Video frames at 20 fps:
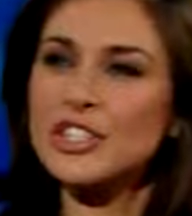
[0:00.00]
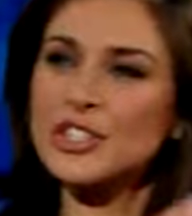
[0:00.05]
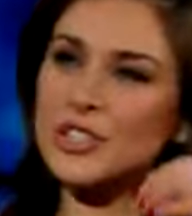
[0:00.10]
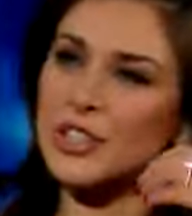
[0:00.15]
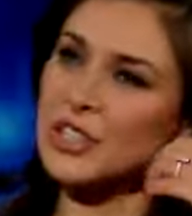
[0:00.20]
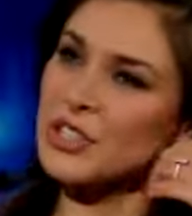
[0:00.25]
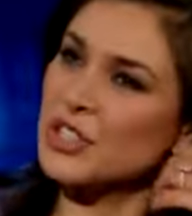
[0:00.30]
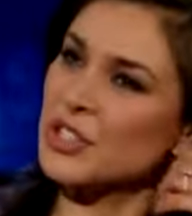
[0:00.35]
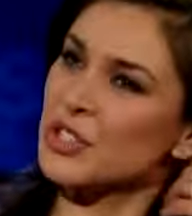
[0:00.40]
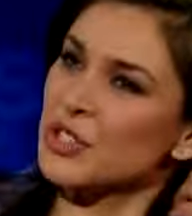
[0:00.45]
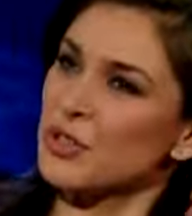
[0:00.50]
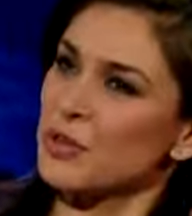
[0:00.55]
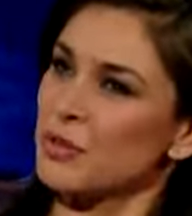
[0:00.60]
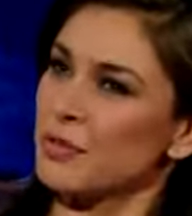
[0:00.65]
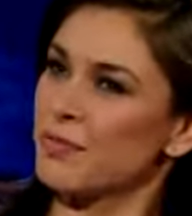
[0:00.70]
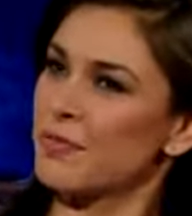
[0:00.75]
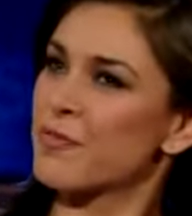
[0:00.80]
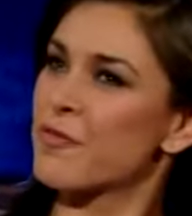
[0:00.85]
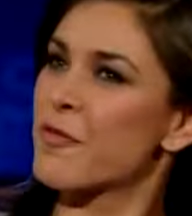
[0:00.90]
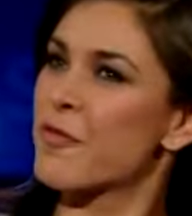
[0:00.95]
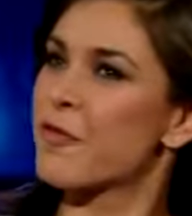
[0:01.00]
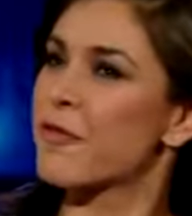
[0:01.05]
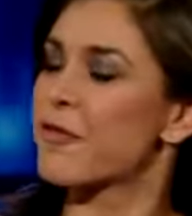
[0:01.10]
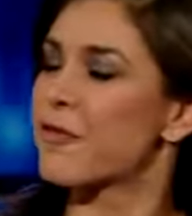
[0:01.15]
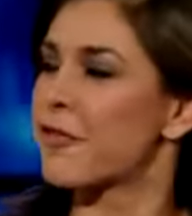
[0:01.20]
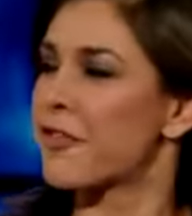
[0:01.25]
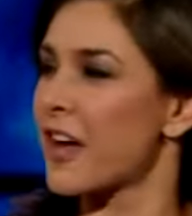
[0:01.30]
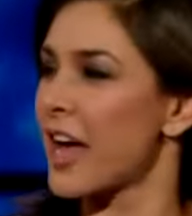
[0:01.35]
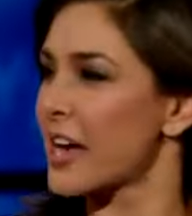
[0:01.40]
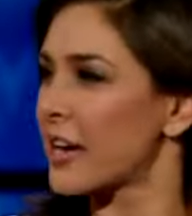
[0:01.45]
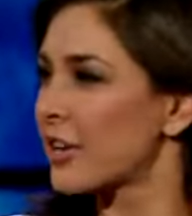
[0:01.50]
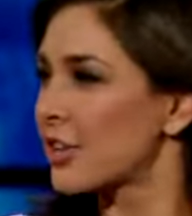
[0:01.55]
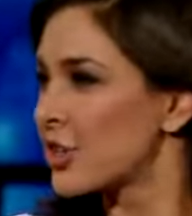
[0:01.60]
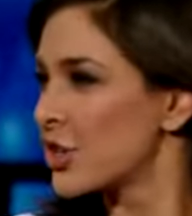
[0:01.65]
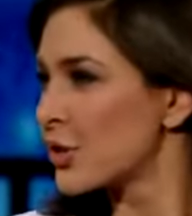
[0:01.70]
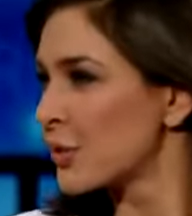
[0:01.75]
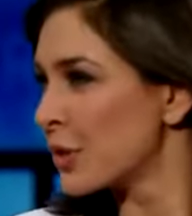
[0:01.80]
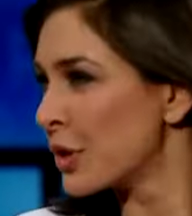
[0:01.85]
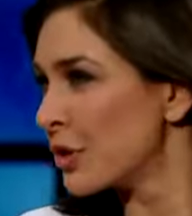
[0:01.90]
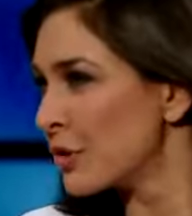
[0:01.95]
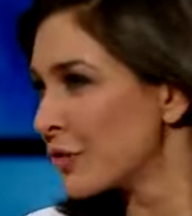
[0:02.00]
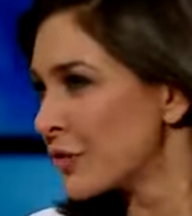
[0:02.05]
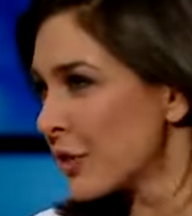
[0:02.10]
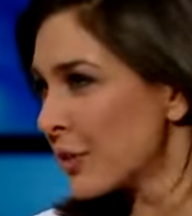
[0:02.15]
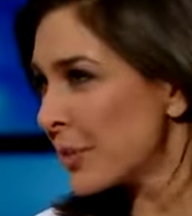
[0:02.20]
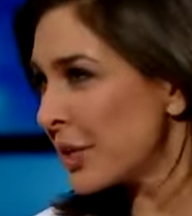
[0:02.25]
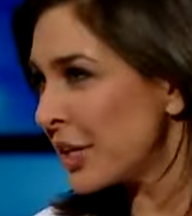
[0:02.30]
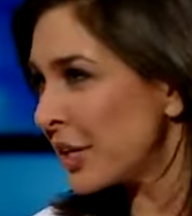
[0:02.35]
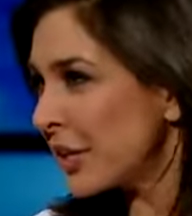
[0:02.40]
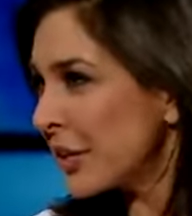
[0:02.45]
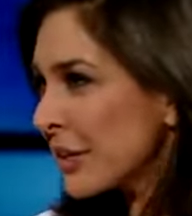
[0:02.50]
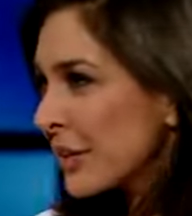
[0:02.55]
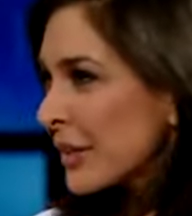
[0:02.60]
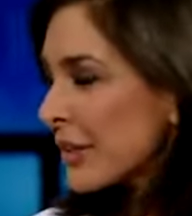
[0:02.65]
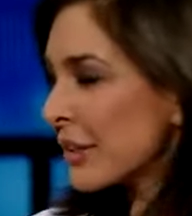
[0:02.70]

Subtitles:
It's too factual for me.